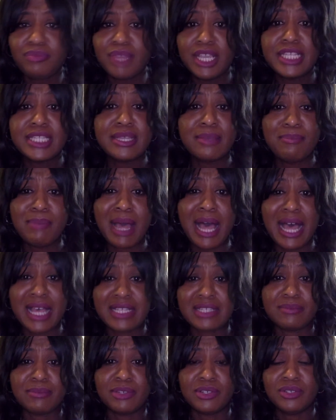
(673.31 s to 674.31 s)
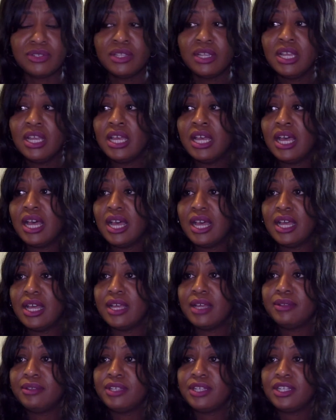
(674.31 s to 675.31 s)
It's impossible.
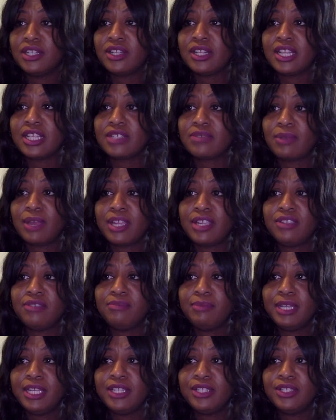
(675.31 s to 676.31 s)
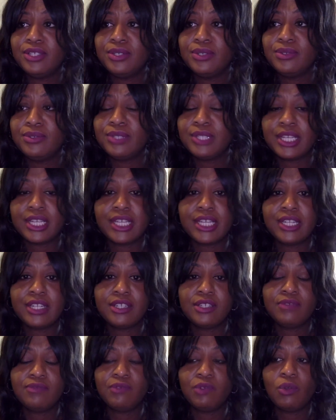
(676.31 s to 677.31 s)
You know, that's why you meet dudes that get
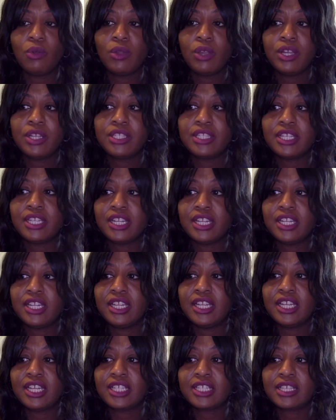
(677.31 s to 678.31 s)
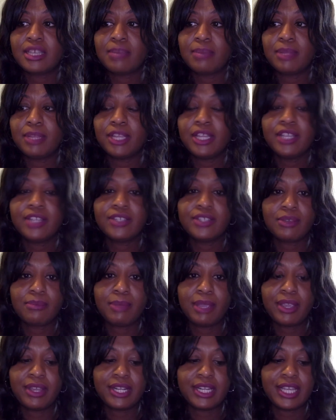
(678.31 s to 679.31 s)
a divorce and in the next couple of years they're
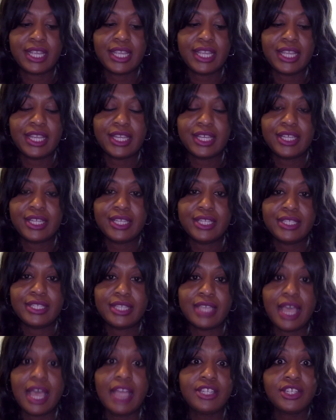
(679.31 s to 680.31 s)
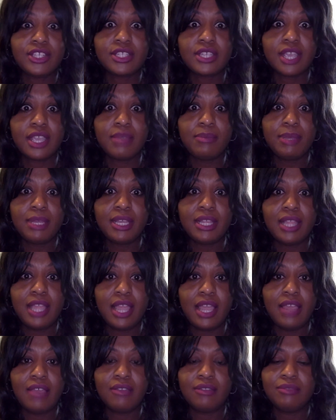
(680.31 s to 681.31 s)
married again. Because I just can't be
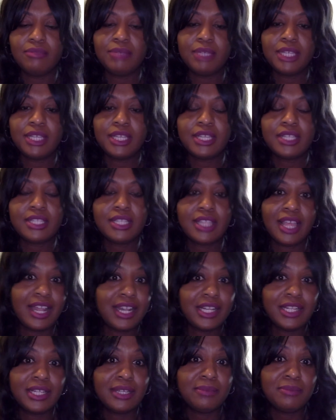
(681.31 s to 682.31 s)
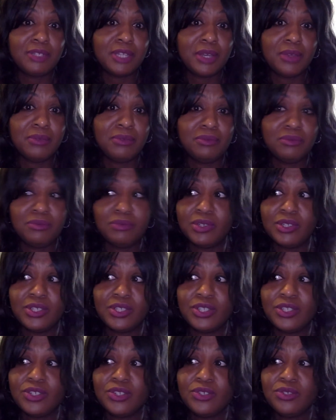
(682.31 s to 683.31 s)
alone, because a lot of them don't want
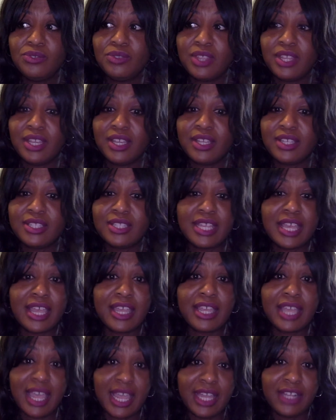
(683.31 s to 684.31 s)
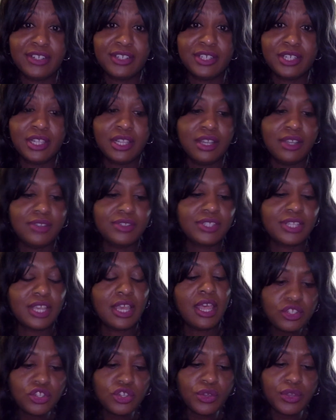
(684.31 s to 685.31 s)
to do things like iron their clothes.
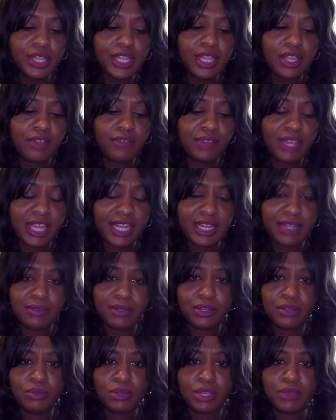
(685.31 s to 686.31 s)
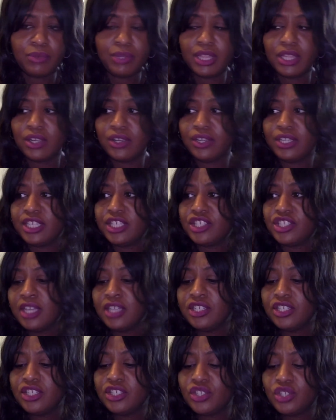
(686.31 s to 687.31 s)
Tokyo Vanny, real quick, we learned that
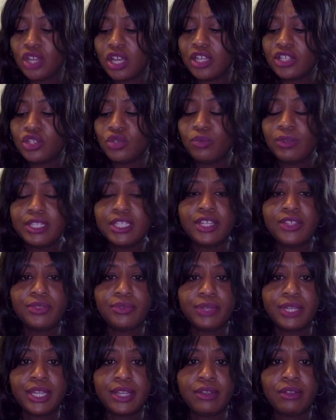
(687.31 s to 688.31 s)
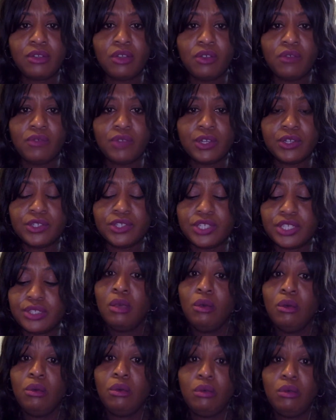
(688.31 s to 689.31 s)
she's a 23-year-old virgin.
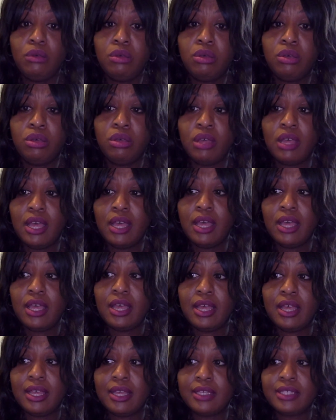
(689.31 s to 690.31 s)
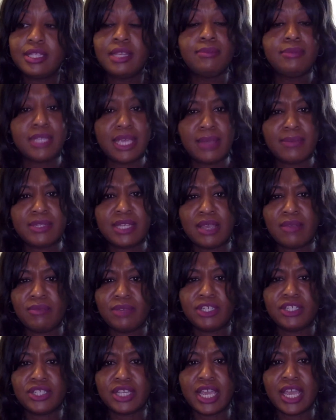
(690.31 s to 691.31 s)
Whew, sometimes I
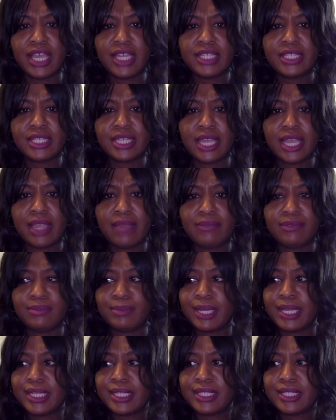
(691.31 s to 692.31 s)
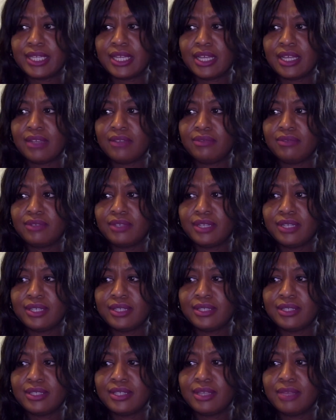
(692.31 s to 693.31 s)
wish I had saved myself,
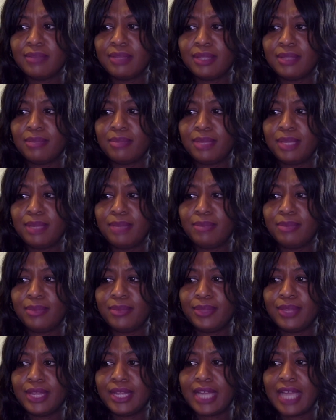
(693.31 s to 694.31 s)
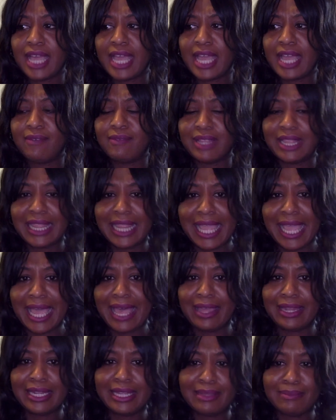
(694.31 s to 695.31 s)
because some of the people that I have
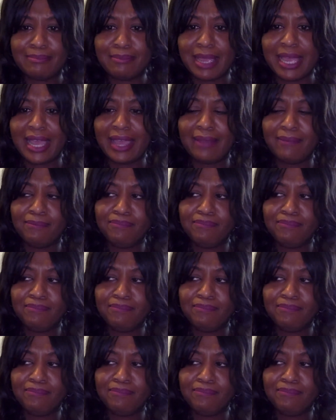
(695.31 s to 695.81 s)
allowed in my